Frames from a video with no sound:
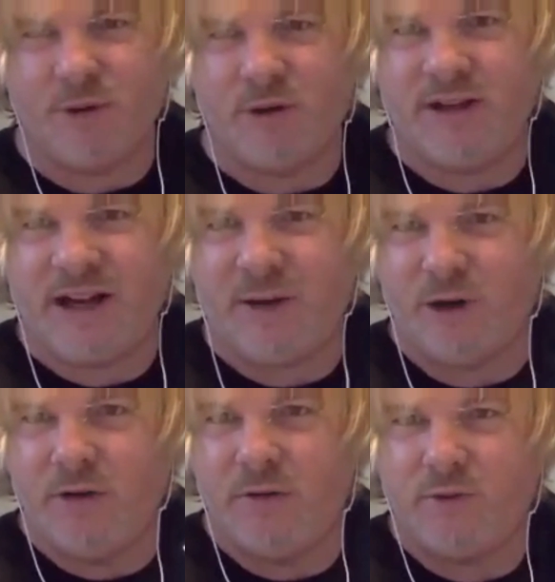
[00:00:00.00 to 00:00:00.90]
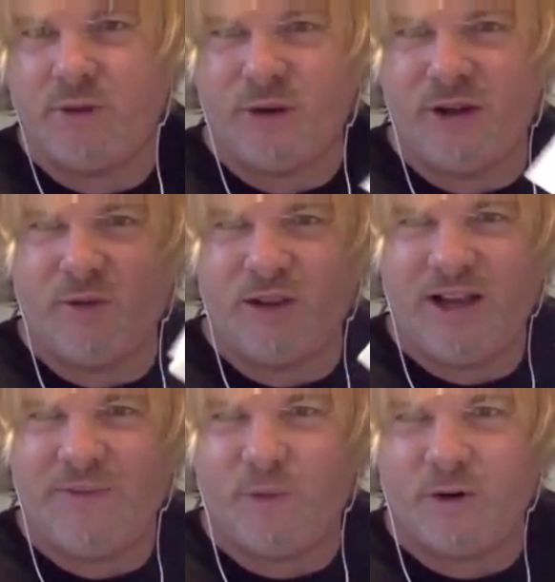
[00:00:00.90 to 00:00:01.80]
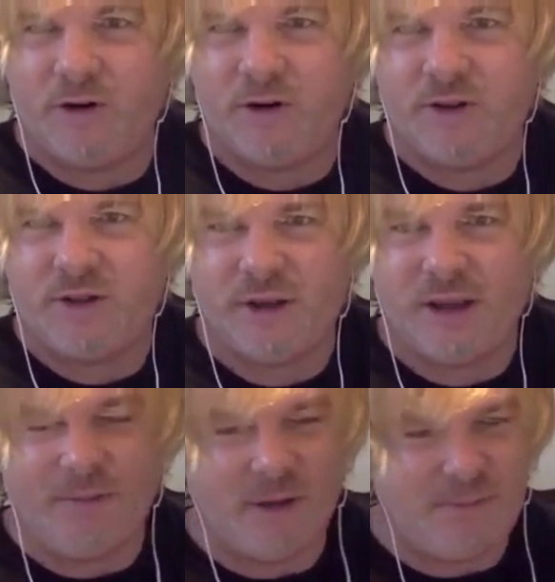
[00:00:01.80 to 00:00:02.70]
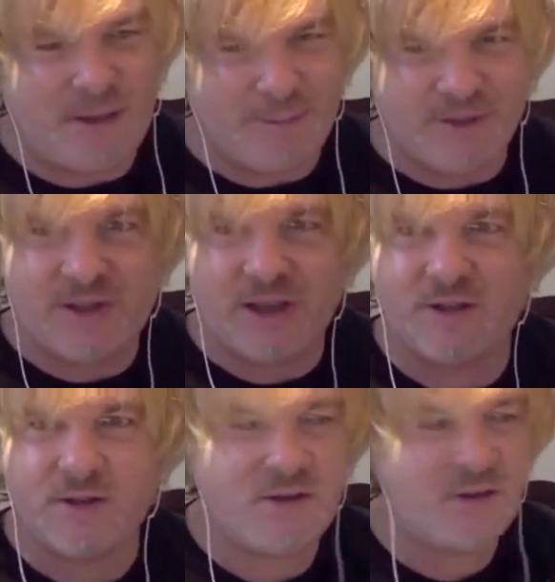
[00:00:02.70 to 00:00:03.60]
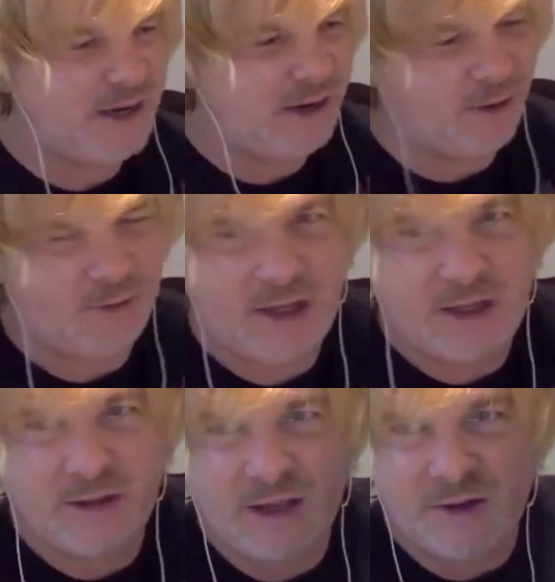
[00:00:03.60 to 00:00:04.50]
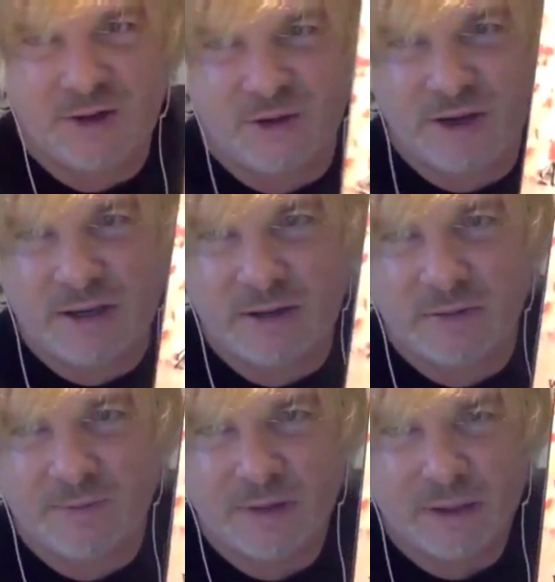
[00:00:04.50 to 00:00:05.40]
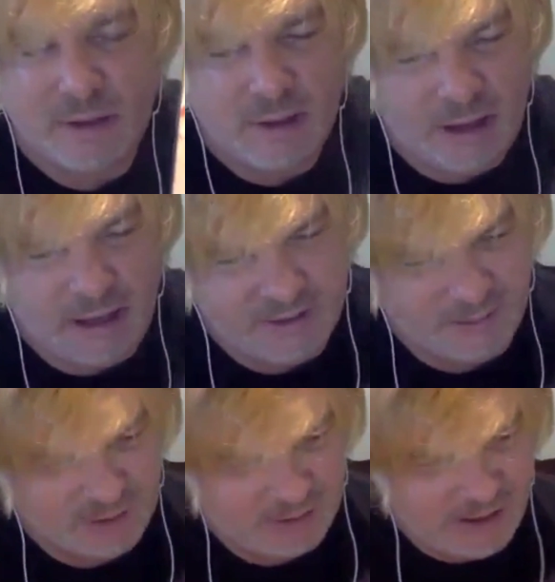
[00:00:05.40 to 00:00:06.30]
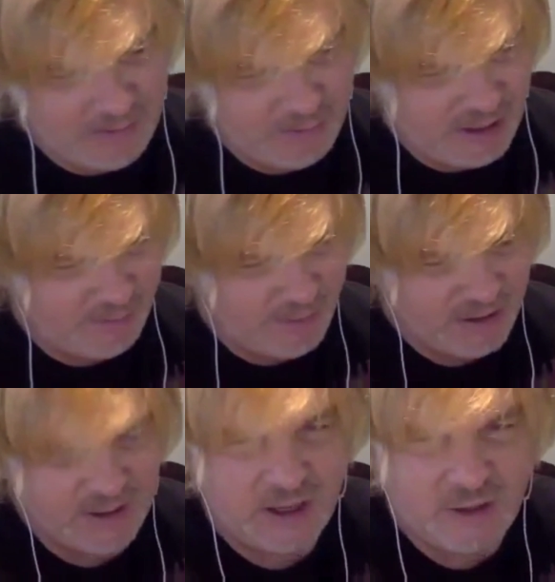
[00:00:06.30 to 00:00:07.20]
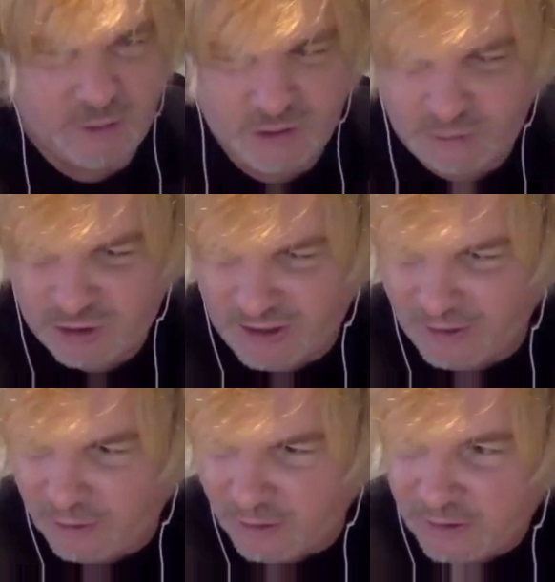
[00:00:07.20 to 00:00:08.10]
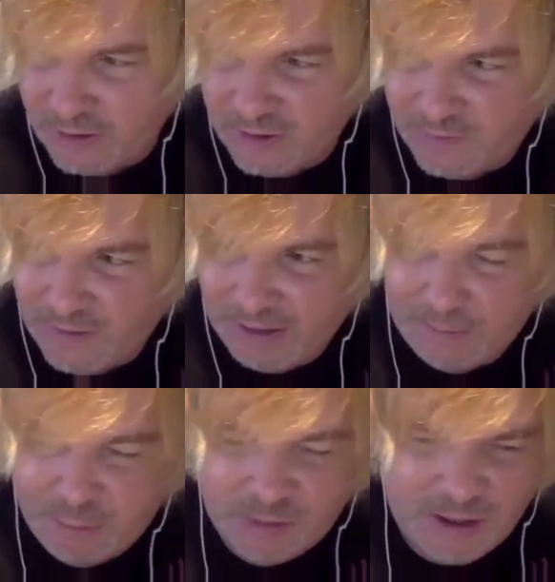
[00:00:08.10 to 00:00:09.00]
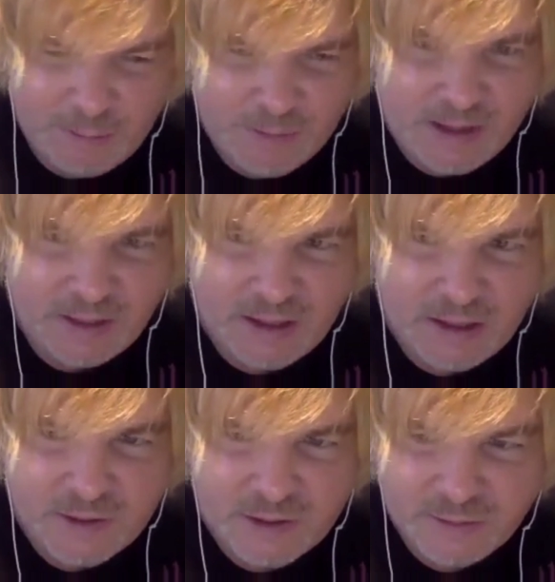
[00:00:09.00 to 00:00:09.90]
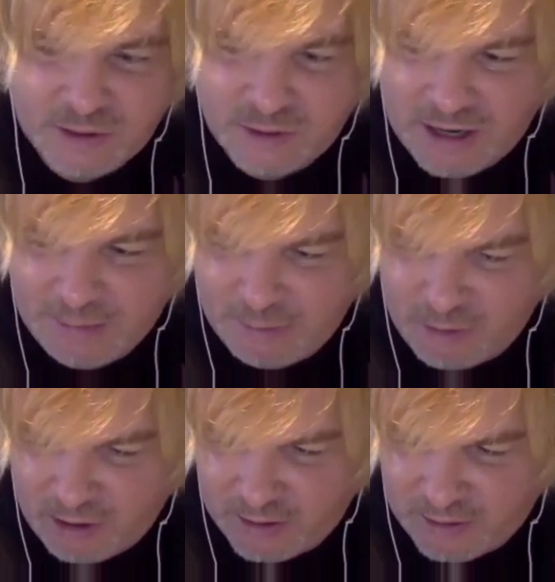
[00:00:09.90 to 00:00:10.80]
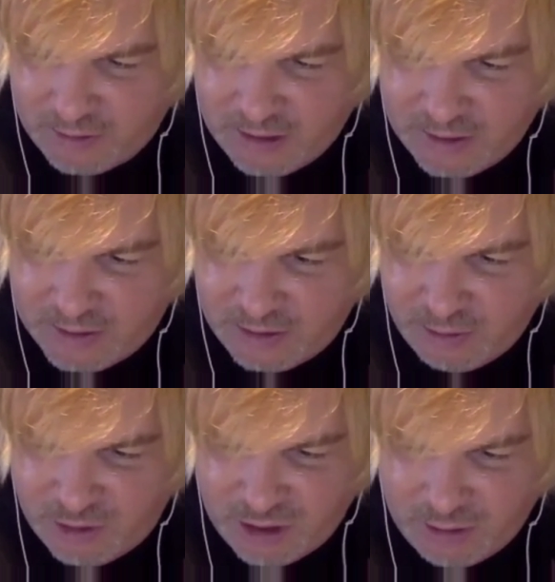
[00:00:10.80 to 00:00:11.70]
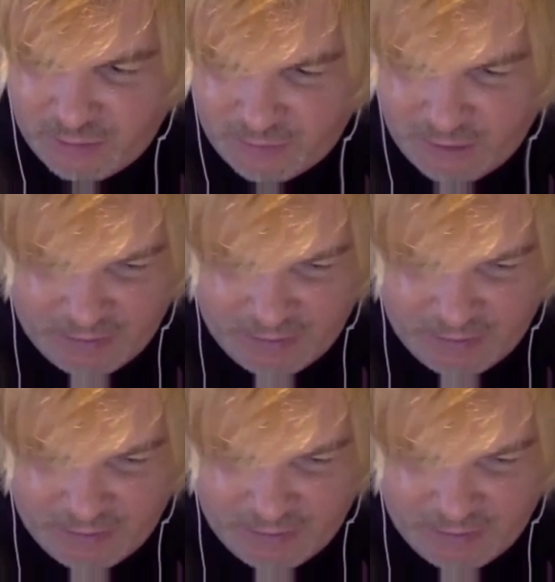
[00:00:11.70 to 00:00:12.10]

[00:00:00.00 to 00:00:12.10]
a book that I wrote with real live words, but people say it's a 2-hour read and they enjoy it. And subscribe to Mike Messier YouTube channel is finally pulling up on that 1,000 subscriber mark. So thanks to you, Joey, for